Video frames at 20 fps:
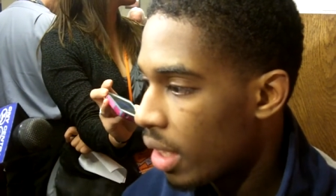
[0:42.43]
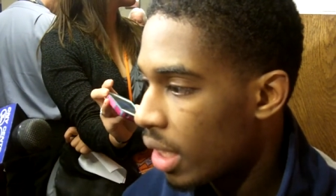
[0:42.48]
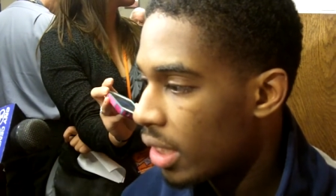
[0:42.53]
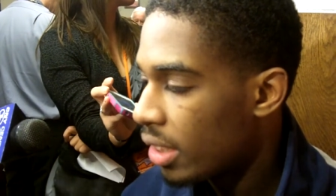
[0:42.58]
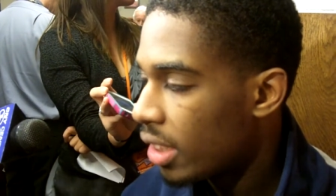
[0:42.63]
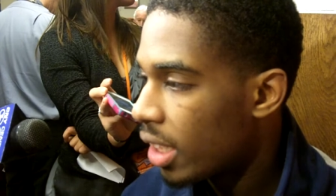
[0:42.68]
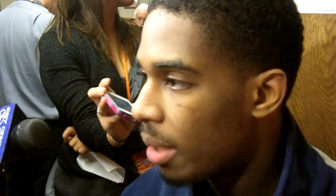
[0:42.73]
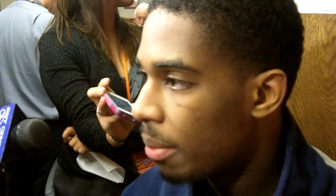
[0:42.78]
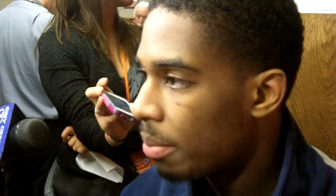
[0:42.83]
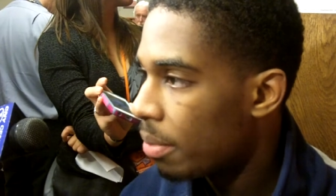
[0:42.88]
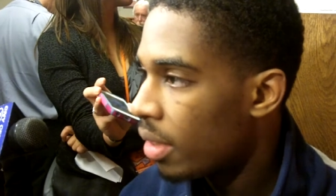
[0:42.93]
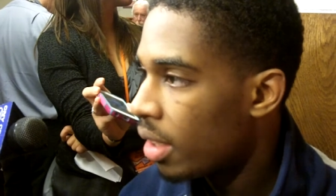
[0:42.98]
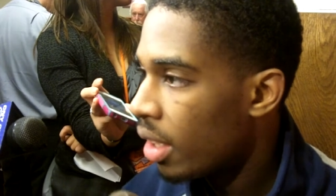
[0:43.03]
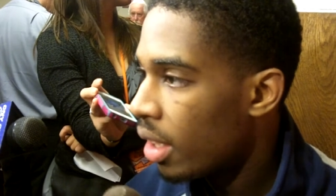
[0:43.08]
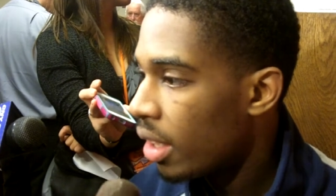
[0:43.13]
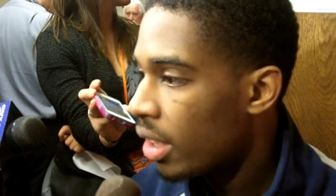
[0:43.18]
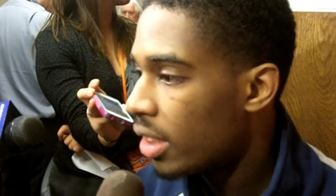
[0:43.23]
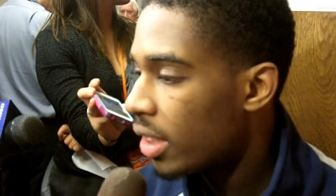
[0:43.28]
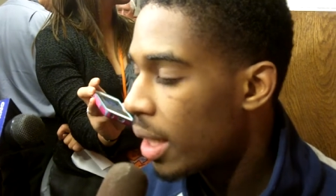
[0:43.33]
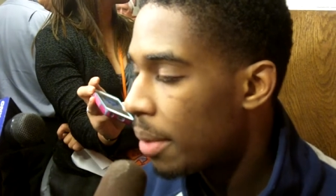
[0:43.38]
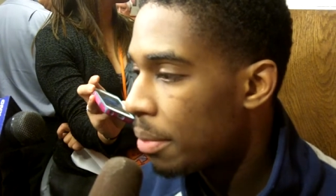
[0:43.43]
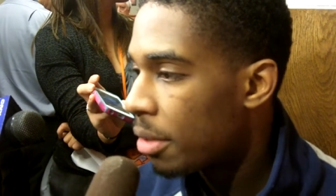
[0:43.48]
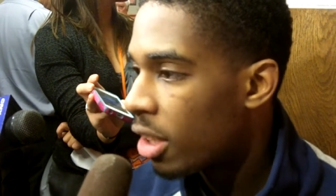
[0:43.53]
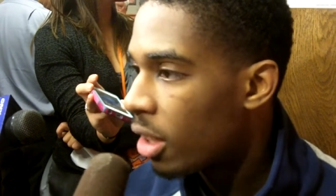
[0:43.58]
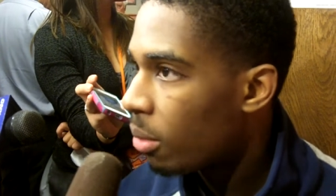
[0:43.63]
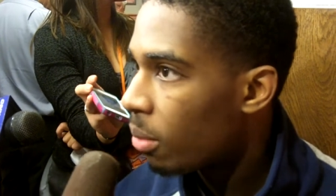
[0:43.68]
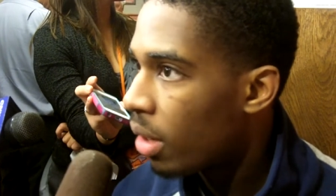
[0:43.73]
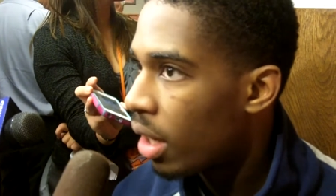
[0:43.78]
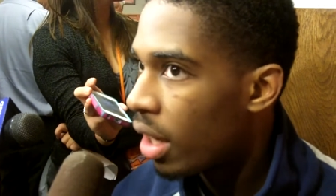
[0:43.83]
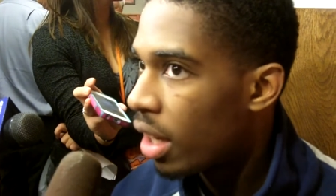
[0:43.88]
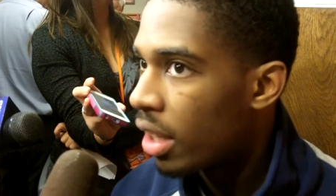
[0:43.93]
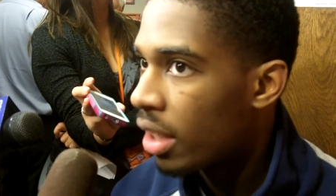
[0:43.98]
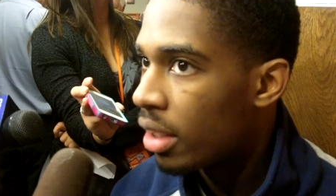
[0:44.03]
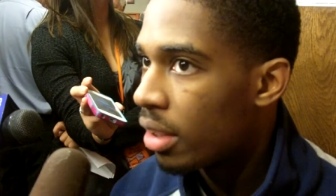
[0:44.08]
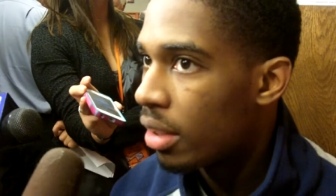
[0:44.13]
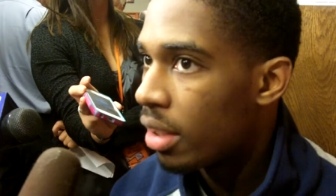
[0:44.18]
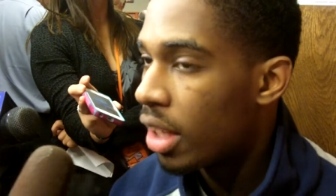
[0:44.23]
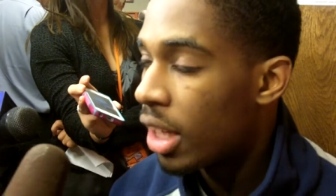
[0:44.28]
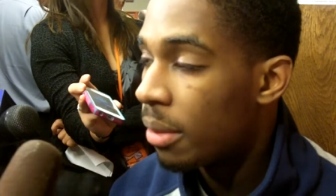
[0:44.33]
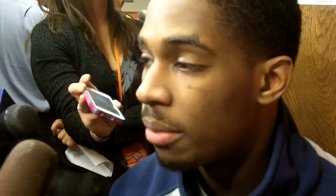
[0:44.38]
he stepped up while
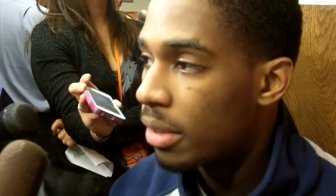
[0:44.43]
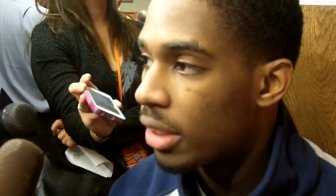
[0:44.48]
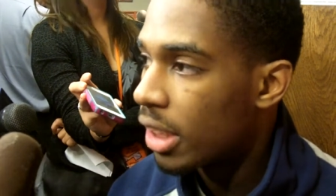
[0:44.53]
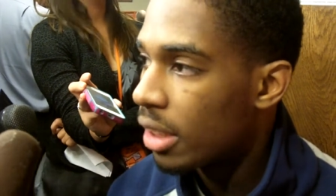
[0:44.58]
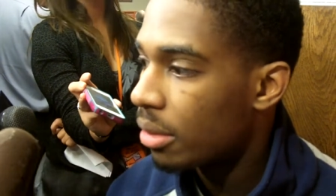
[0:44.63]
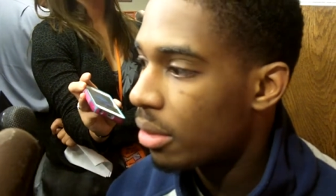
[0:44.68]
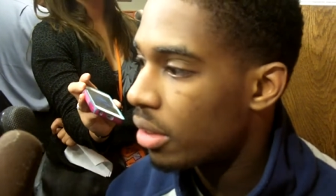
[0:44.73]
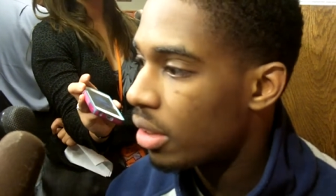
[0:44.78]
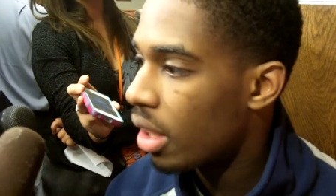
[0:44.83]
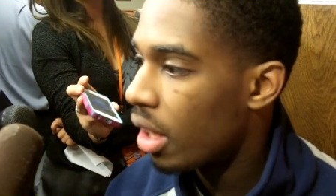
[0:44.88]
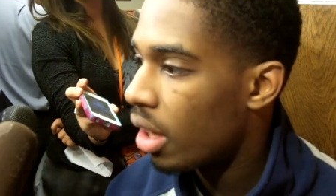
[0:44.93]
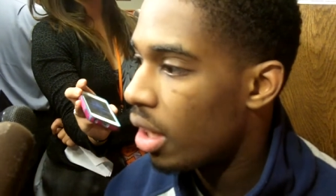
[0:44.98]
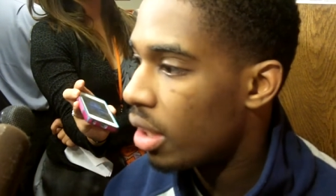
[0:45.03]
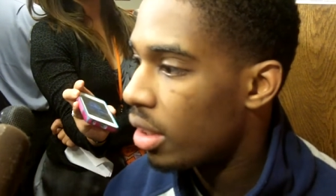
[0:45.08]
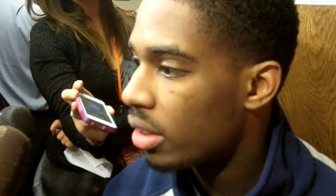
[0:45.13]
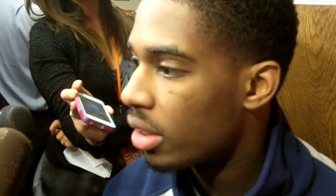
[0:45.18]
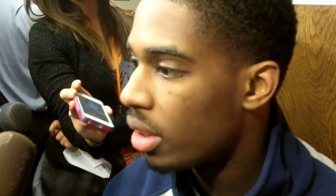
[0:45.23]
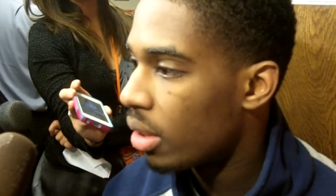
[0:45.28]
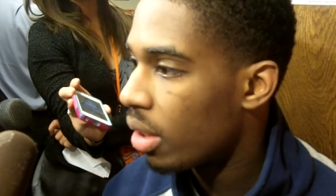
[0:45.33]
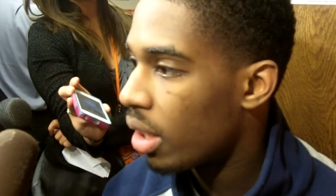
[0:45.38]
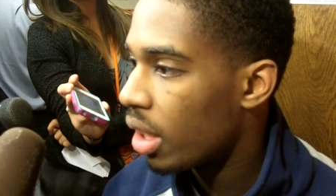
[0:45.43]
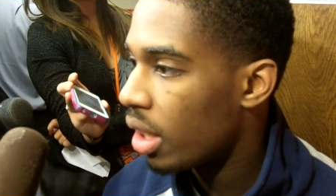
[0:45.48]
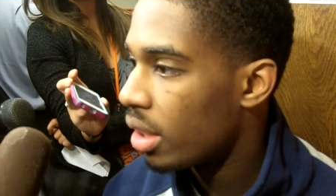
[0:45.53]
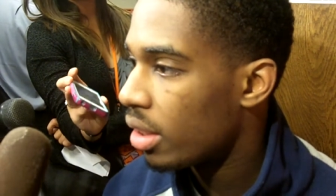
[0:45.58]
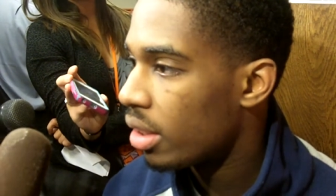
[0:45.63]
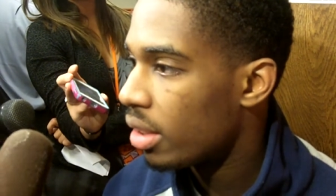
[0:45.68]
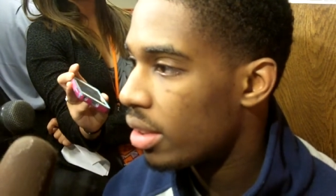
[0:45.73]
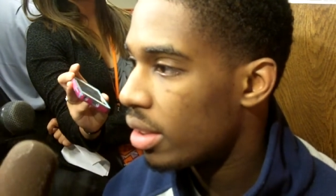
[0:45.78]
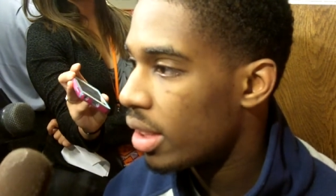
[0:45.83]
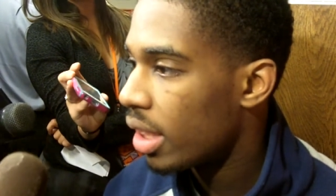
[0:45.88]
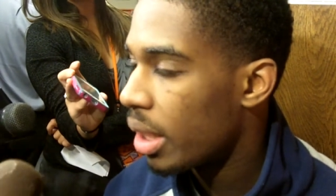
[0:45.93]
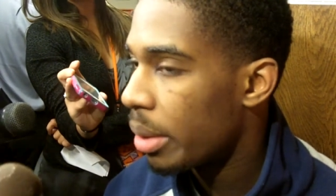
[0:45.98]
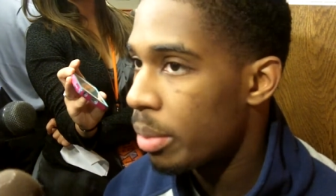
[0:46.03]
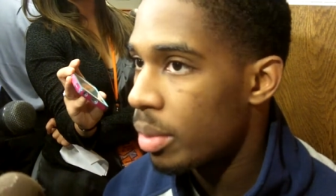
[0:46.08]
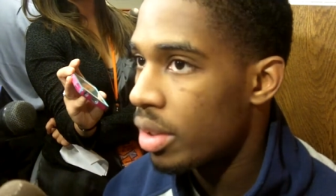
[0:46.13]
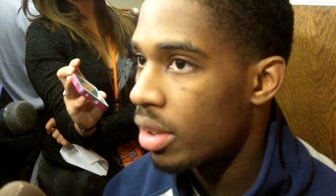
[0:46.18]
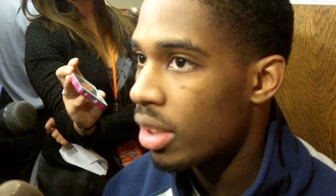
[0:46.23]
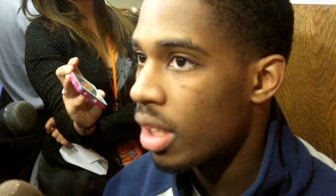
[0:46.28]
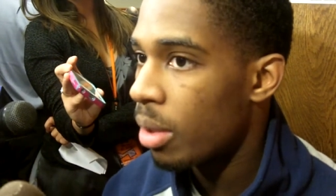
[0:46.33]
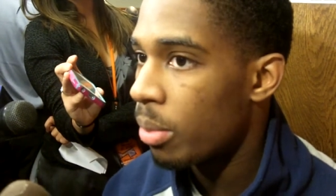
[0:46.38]
James was gone, so
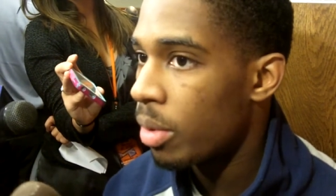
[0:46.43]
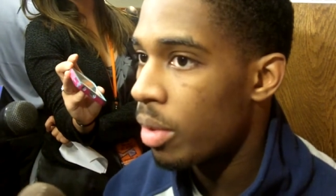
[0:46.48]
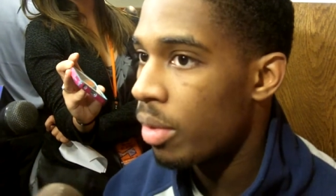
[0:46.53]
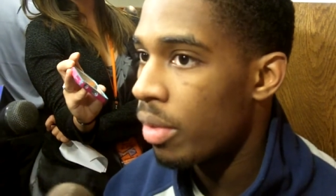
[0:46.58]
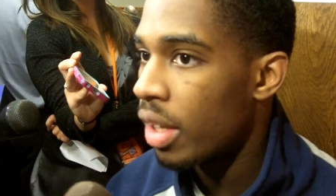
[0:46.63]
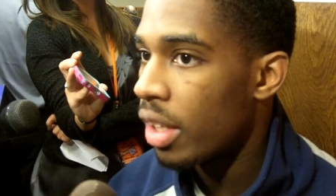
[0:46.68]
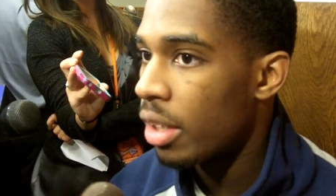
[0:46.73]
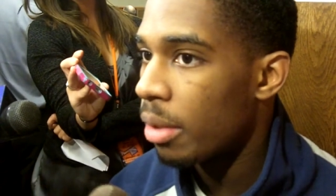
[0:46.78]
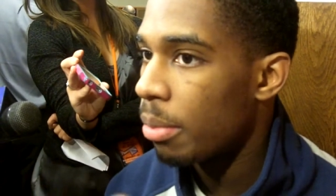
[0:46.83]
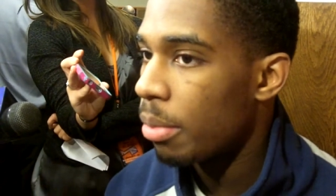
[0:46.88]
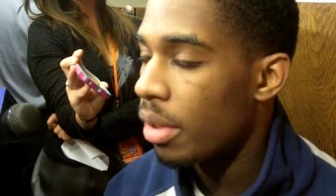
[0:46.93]
Jeremy's just got to be ready.